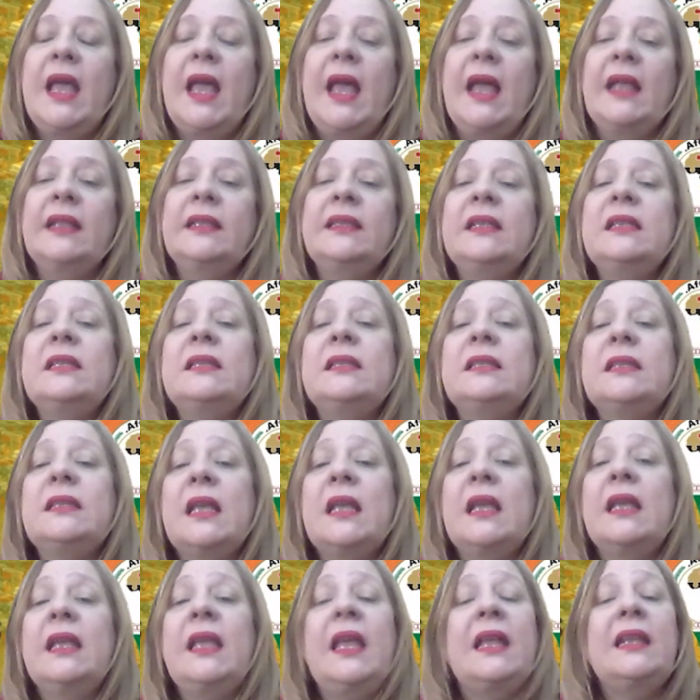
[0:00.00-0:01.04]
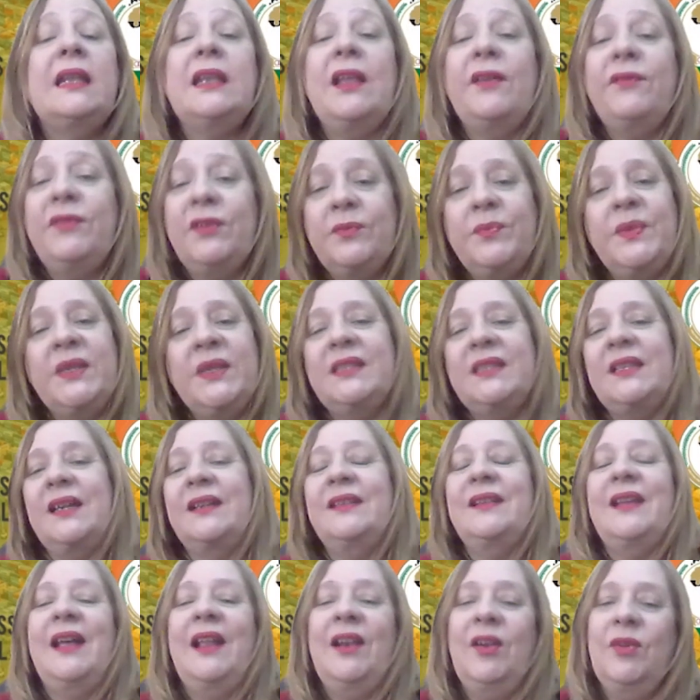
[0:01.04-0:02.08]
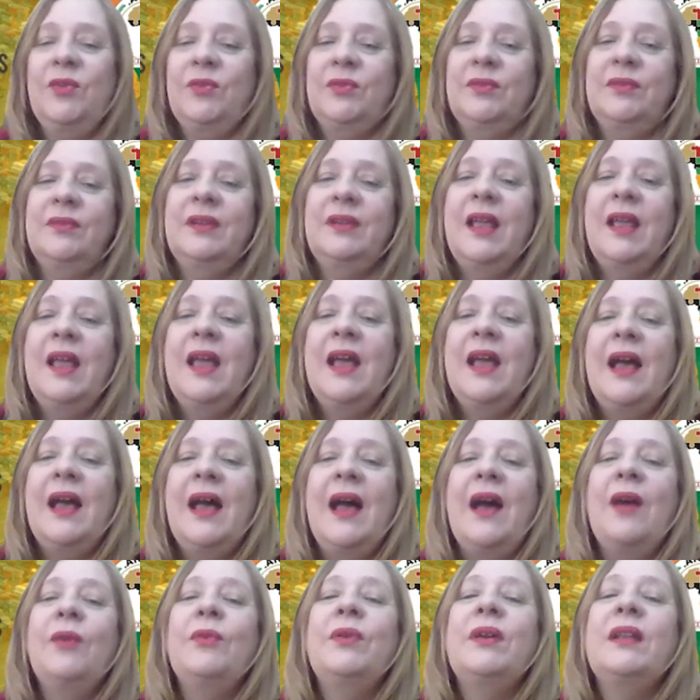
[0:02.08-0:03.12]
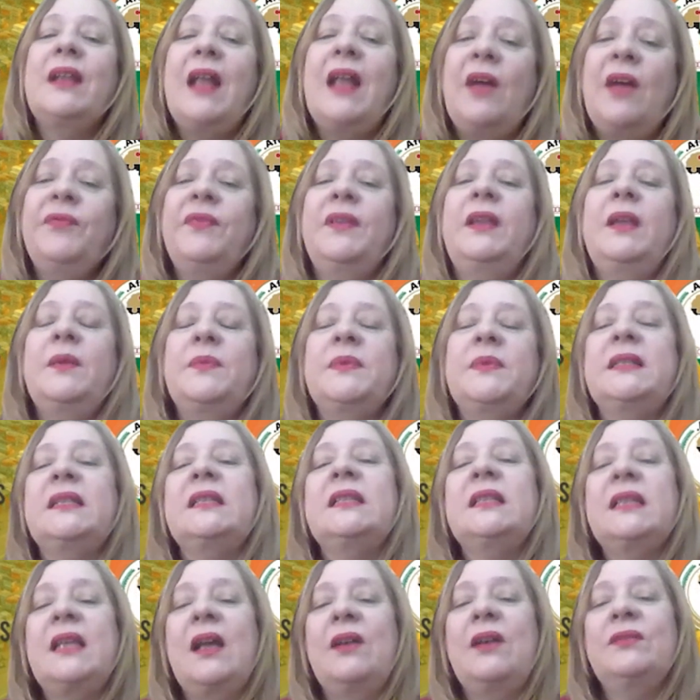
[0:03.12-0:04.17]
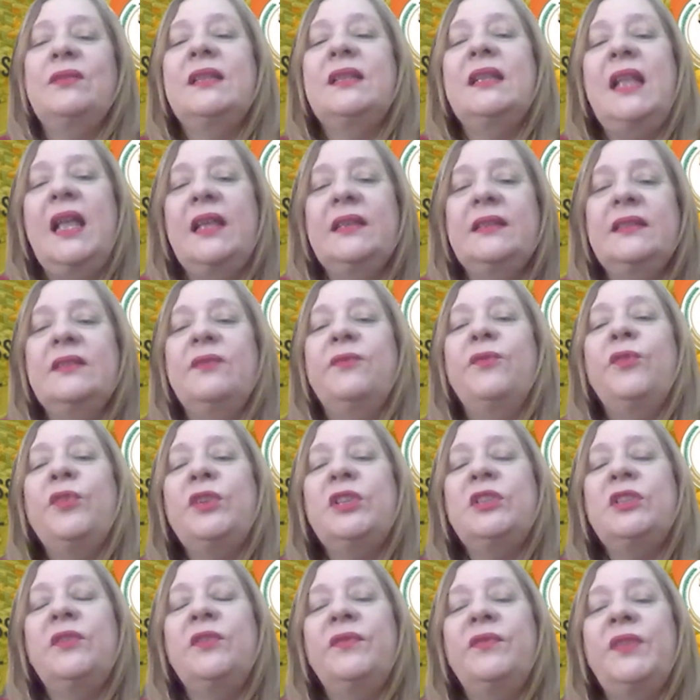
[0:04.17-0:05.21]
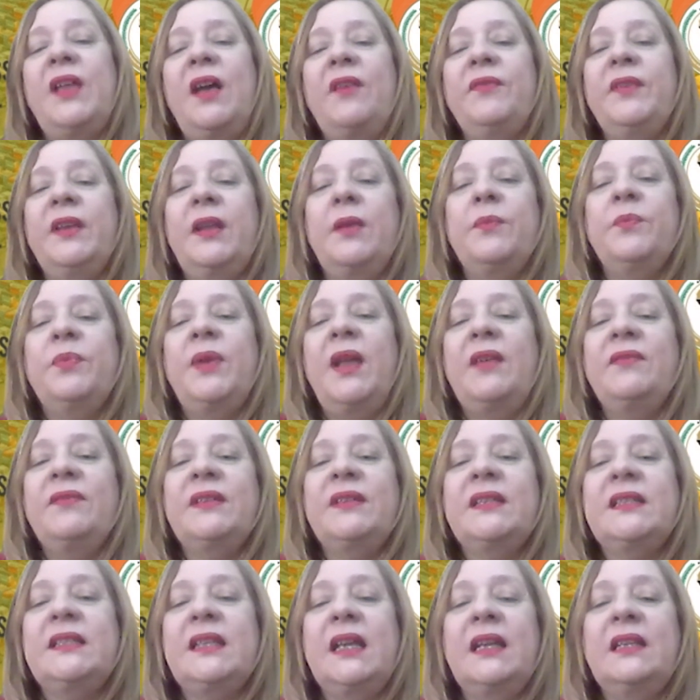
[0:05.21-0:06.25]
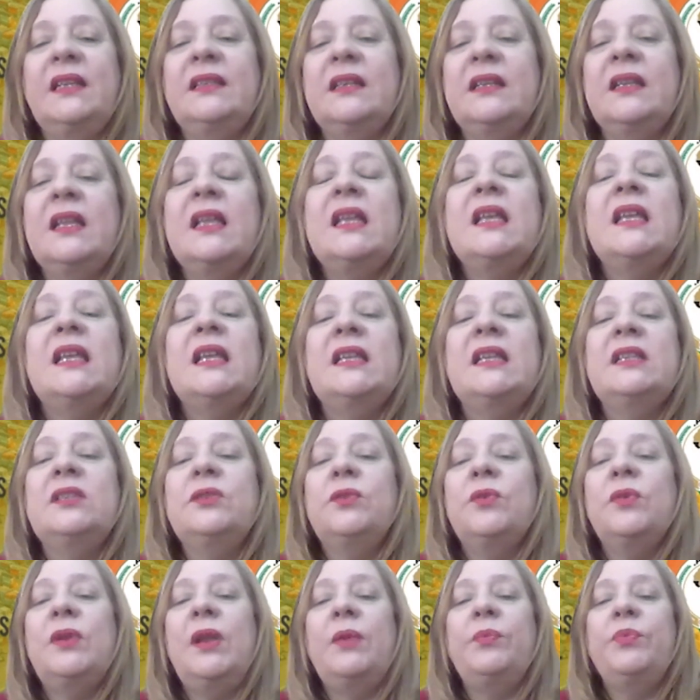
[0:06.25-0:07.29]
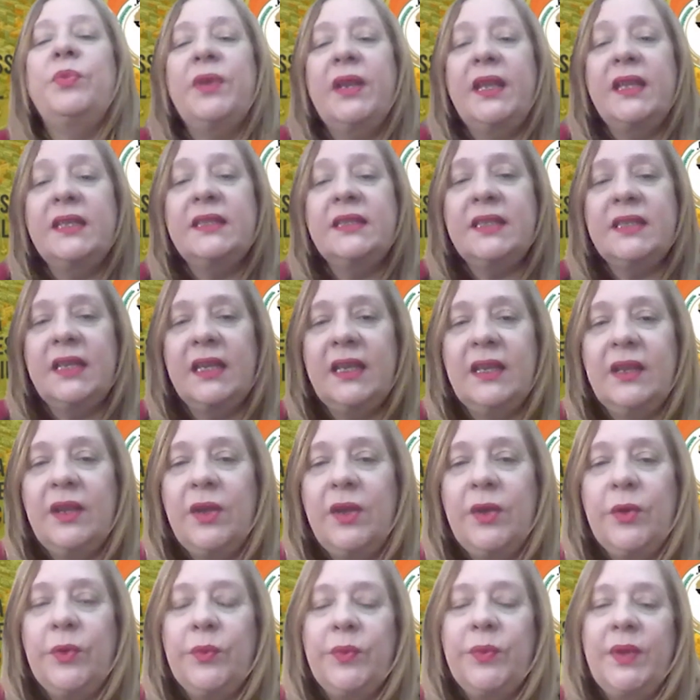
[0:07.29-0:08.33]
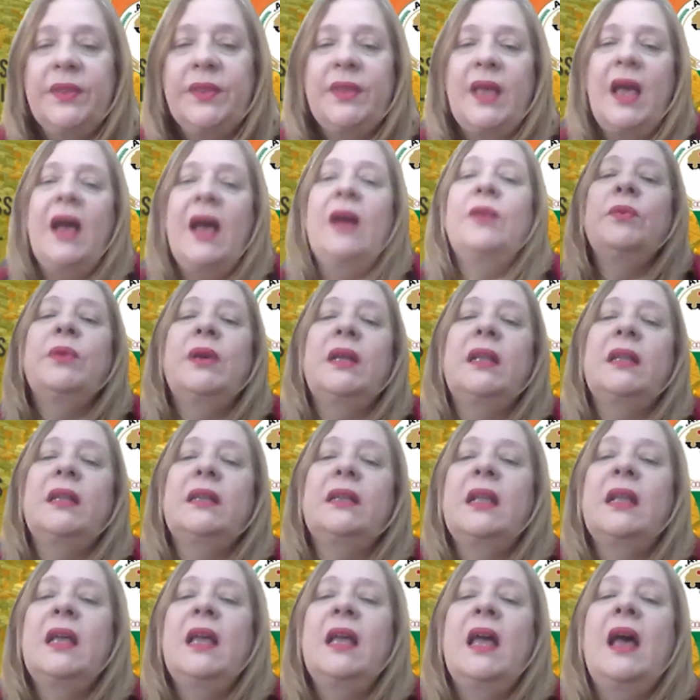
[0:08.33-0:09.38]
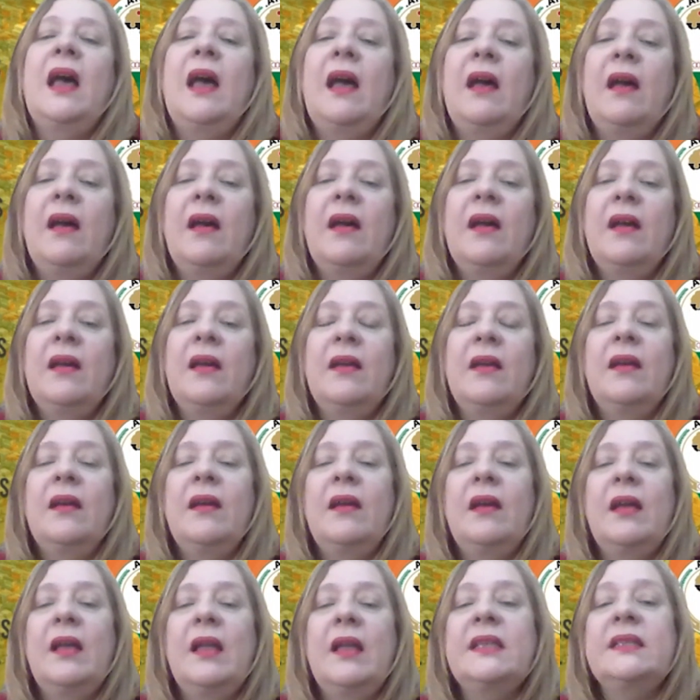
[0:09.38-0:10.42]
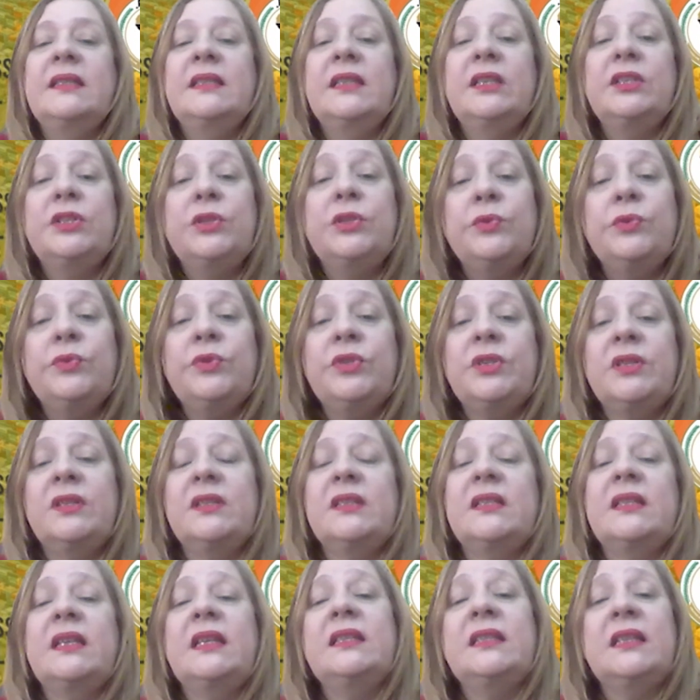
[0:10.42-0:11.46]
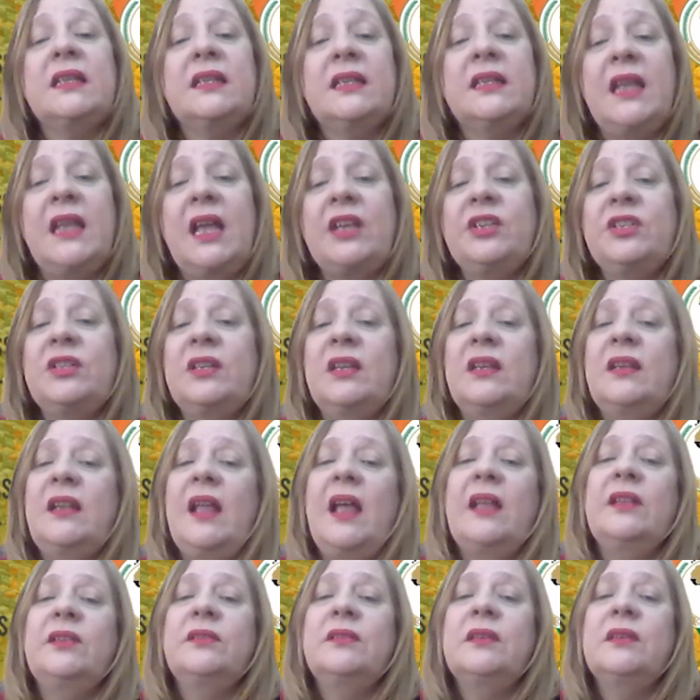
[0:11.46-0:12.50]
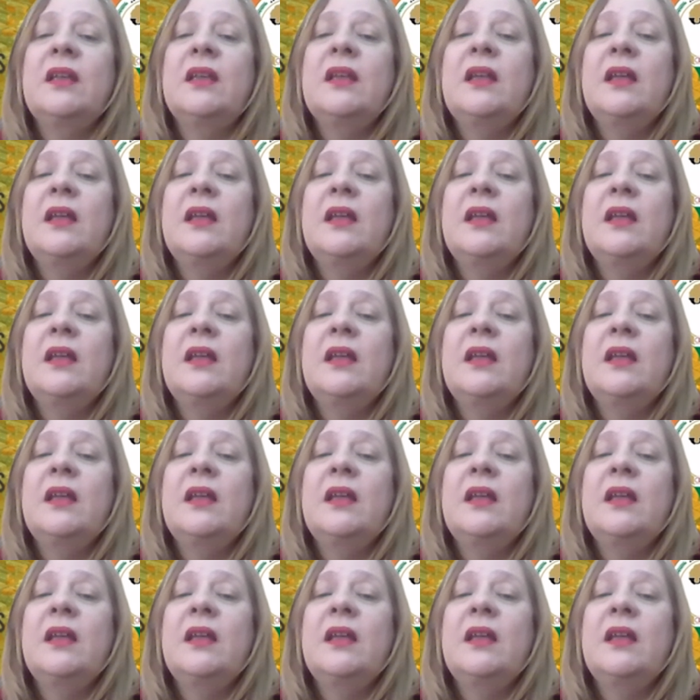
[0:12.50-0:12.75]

And this can never be done alone. Our Africa Business Council, as the voice of the African private sector, is collaborating with our institutions, international and